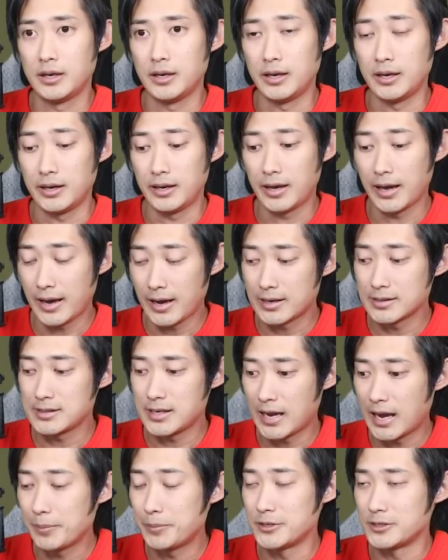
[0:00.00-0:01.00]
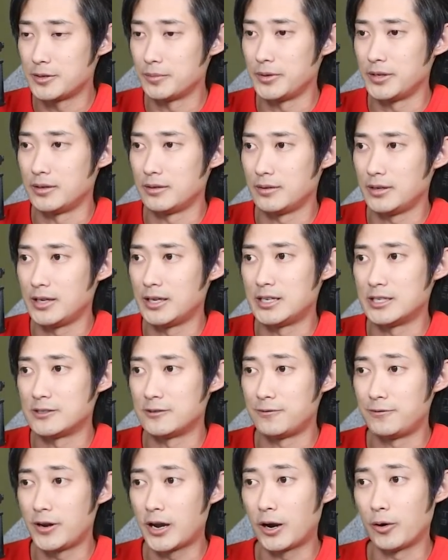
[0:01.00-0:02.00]
It has happened to me. It is
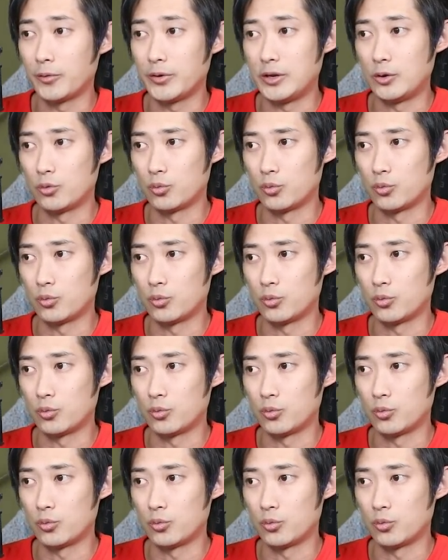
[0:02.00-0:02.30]
very